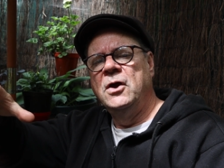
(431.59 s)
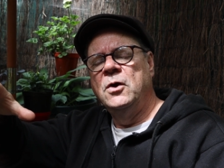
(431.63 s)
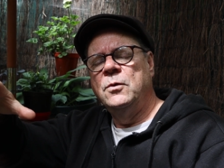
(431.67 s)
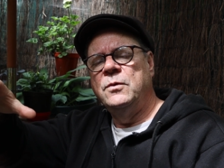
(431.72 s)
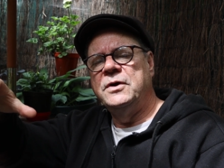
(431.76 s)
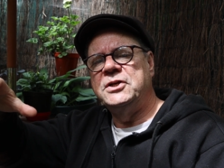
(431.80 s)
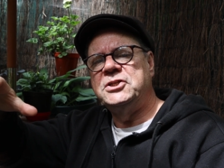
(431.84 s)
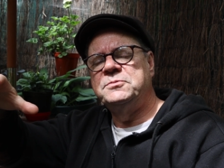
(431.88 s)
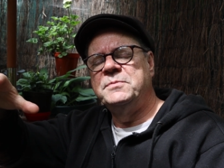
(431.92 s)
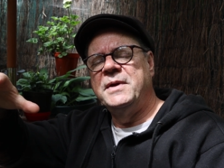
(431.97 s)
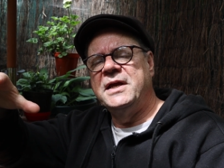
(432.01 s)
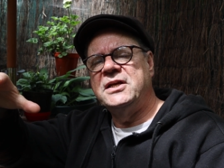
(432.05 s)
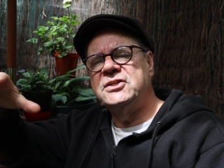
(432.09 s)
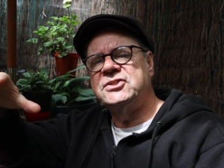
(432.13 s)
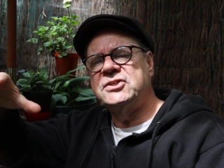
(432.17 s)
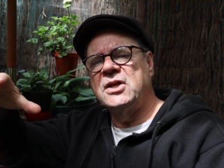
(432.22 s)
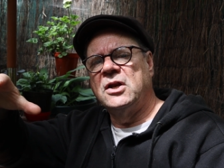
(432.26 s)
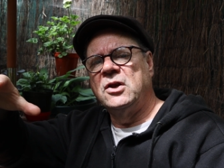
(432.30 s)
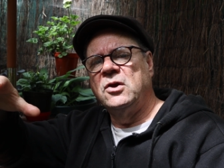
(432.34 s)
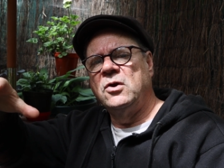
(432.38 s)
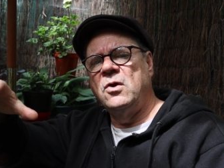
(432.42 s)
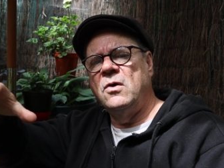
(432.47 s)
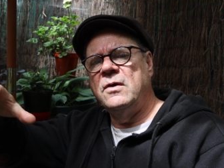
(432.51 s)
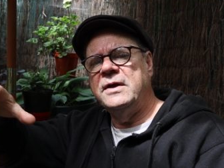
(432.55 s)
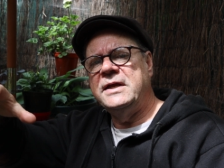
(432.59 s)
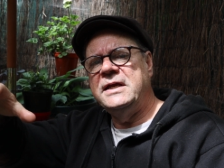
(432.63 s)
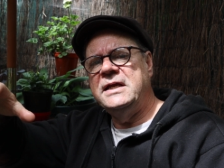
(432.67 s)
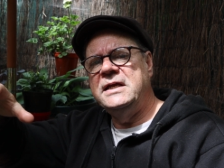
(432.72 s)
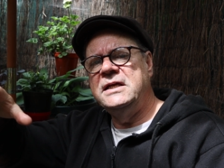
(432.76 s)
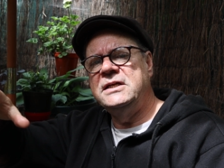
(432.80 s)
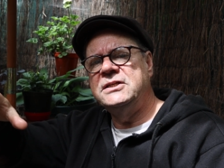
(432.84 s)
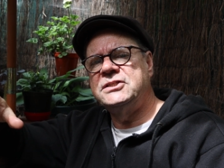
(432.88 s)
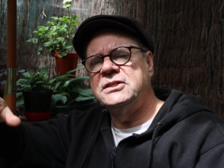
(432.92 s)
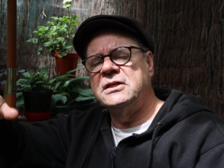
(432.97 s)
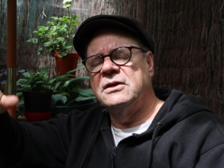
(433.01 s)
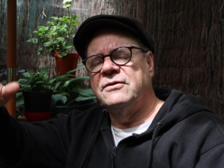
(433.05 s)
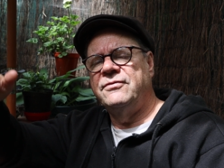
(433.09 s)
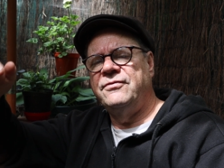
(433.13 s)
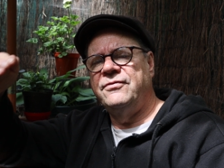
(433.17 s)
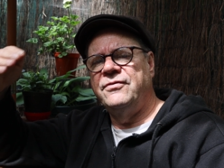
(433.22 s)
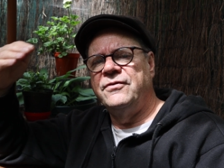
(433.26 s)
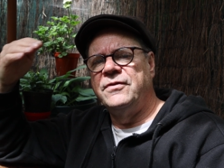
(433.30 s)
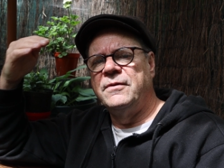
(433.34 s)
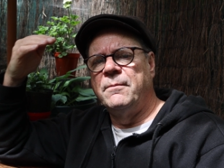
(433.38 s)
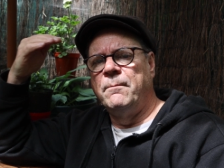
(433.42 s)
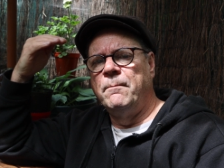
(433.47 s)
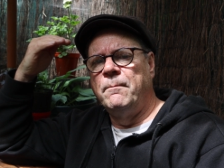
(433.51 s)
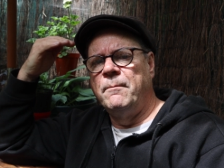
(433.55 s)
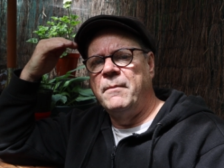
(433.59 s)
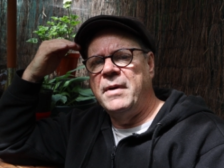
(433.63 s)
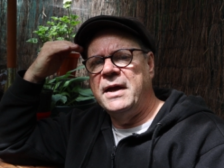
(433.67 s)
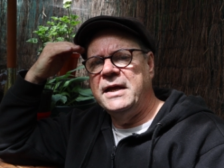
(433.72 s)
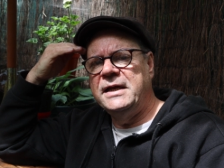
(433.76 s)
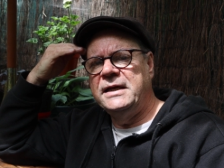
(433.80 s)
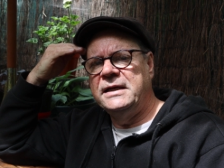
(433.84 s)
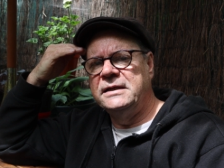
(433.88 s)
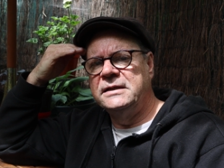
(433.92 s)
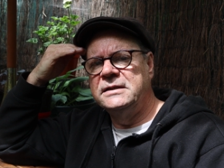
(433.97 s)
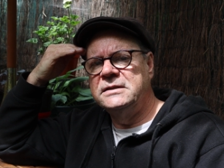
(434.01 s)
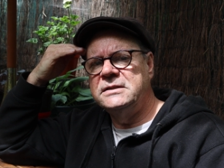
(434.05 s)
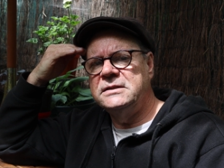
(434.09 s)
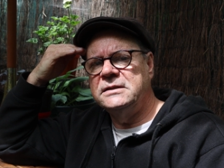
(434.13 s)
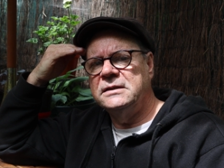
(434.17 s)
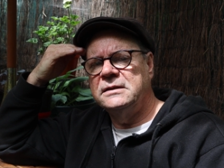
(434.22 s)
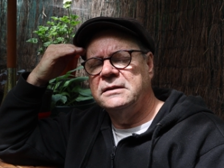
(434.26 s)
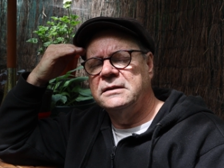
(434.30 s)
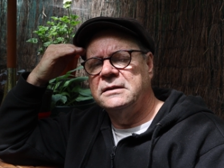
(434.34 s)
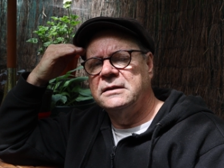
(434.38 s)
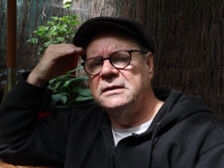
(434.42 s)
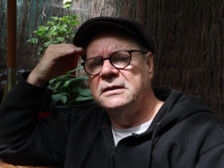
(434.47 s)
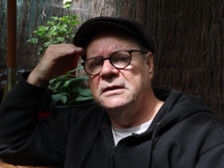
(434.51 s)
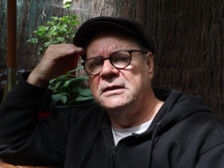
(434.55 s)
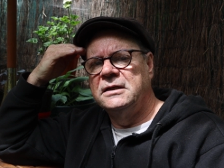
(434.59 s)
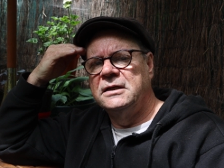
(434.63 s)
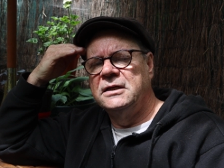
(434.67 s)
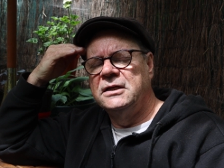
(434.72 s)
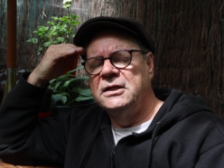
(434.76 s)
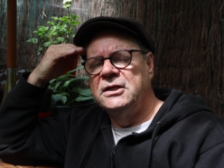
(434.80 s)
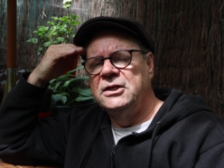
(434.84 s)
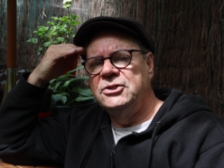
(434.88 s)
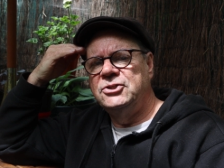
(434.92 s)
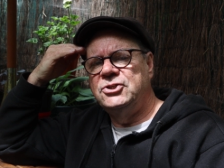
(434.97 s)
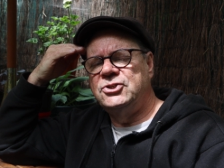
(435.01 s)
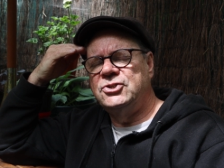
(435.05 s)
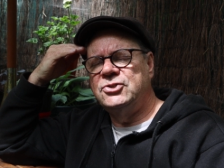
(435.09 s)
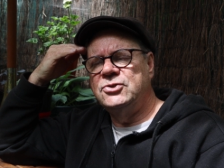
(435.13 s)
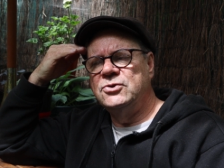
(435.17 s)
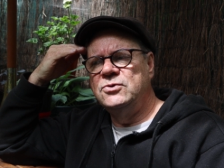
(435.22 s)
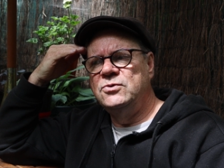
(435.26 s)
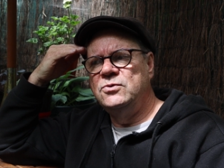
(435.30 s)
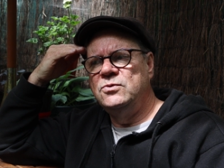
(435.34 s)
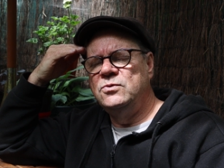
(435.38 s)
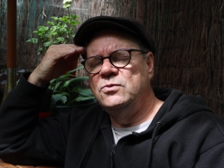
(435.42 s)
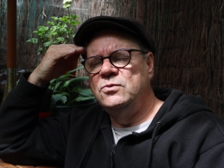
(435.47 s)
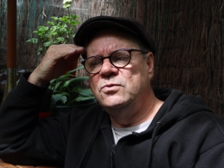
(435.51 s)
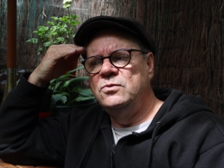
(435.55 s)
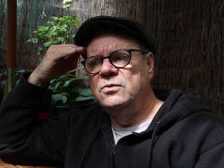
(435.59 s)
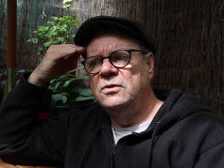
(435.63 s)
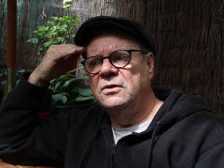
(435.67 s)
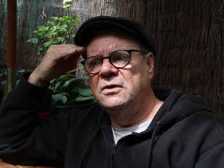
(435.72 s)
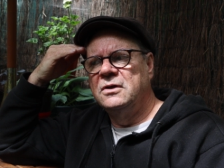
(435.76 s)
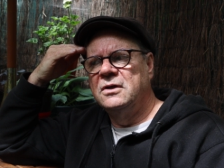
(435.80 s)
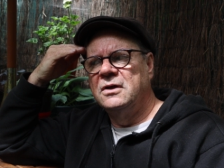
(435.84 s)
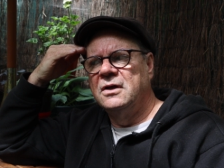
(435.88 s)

which makes it a lot easier for the mind to